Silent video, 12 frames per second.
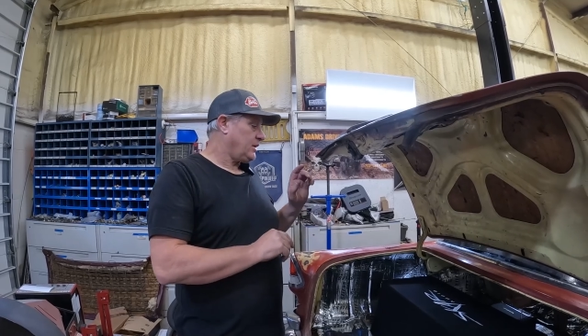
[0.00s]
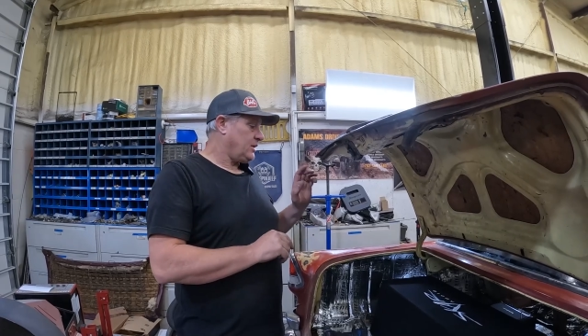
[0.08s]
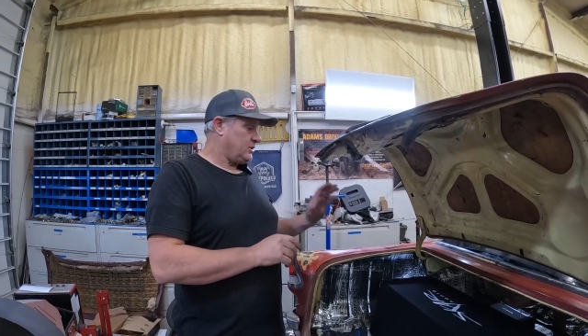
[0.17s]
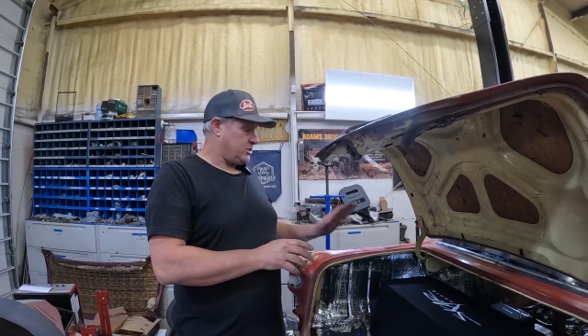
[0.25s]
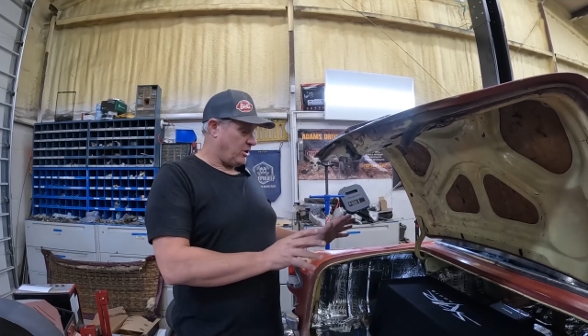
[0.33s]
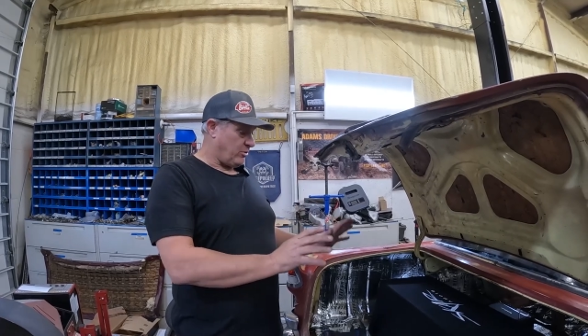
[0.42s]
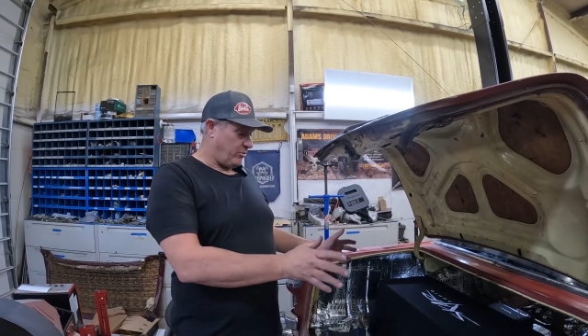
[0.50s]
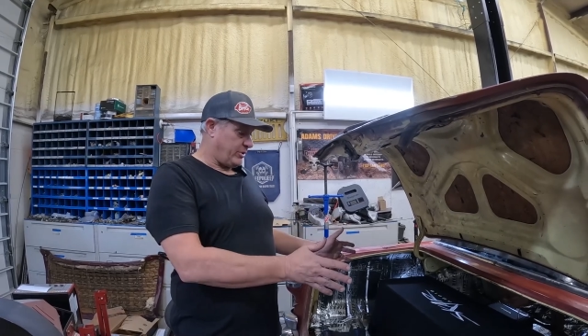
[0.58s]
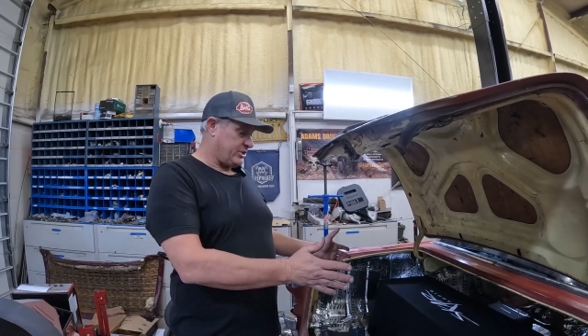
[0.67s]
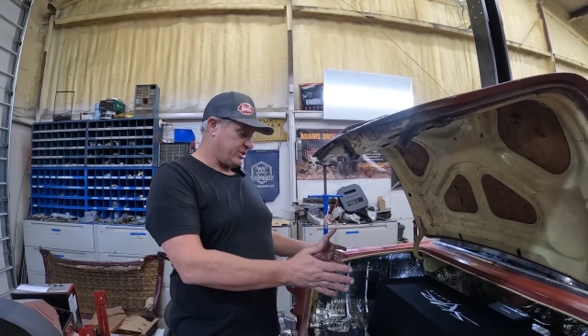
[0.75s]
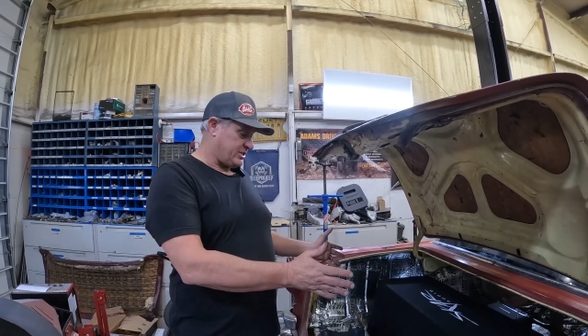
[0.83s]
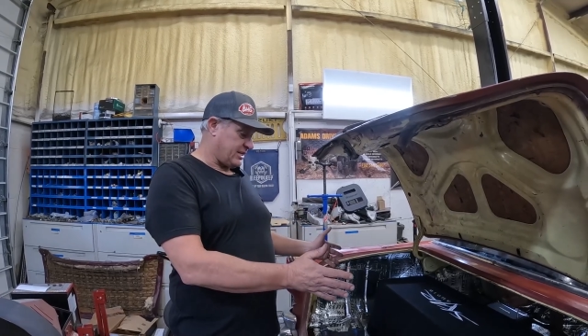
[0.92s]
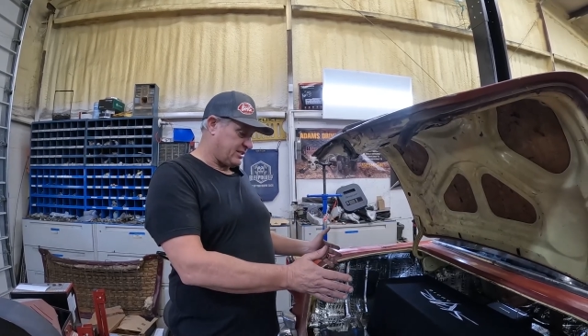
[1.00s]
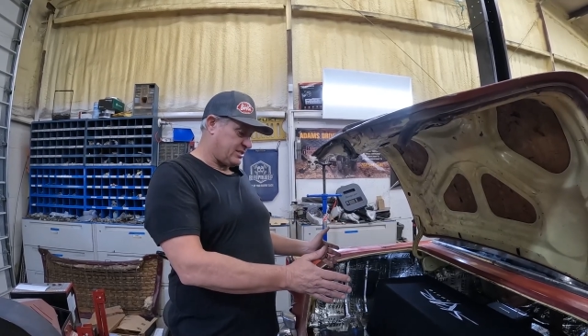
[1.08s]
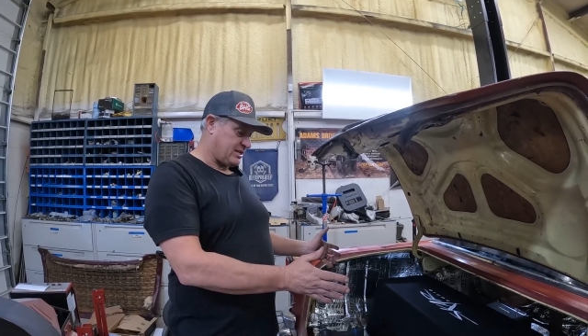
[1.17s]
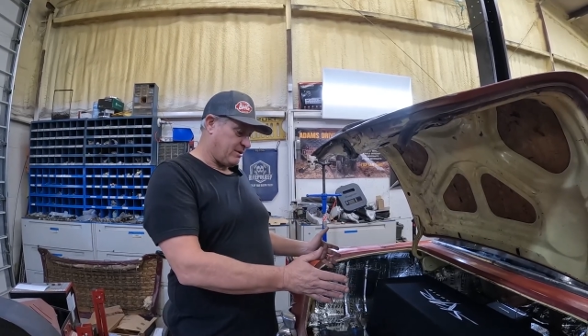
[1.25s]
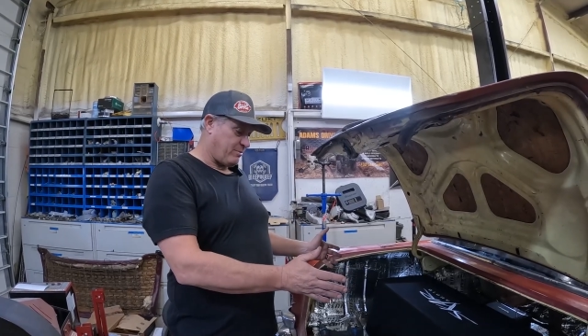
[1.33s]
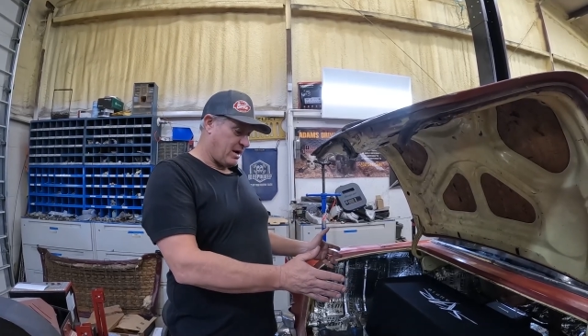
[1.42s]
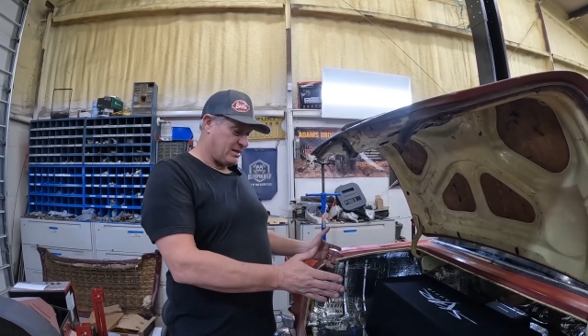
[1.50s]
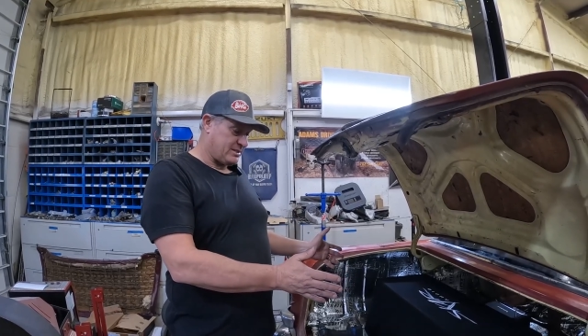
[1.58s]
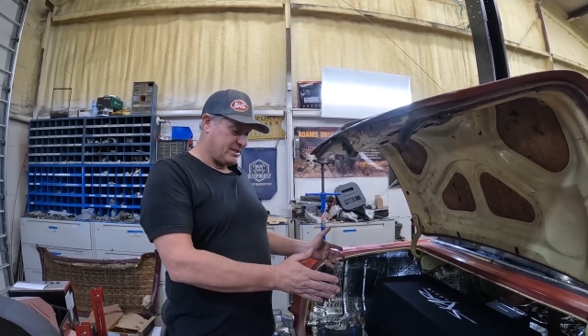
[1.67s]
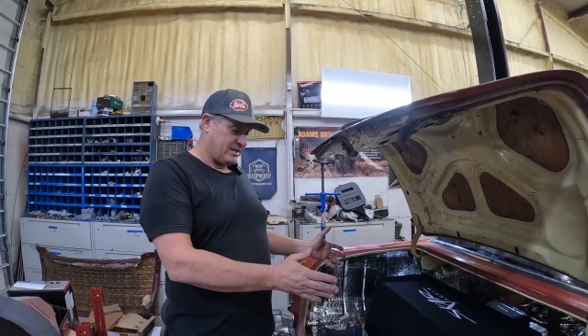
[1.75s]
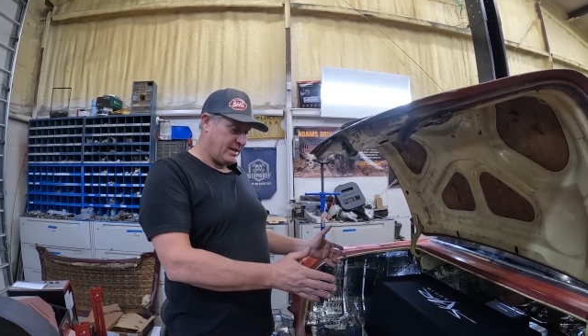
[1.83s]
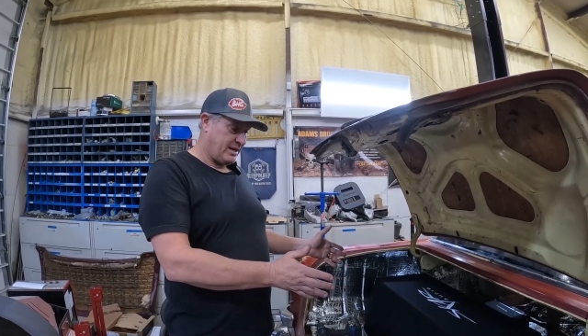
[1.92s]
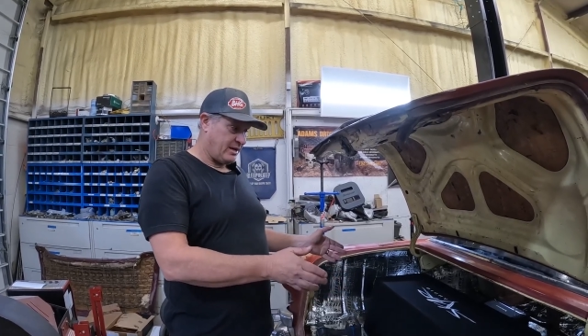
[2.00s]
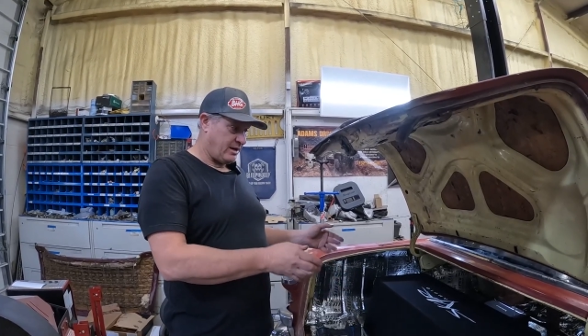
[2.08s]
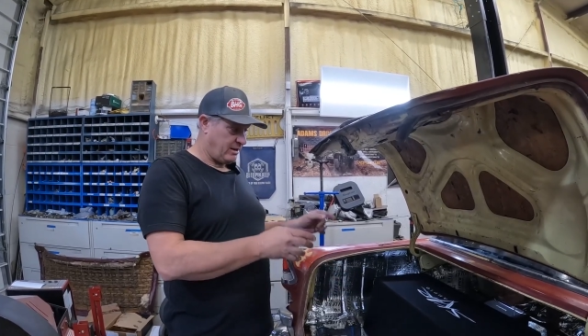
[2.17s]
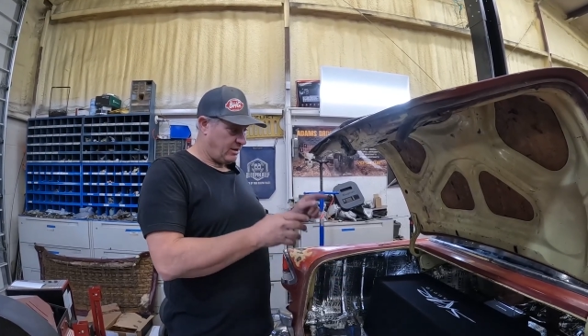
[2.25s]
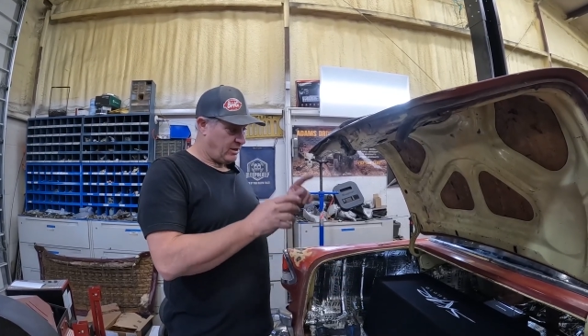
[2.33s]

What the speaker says: So we just set the sub box in here.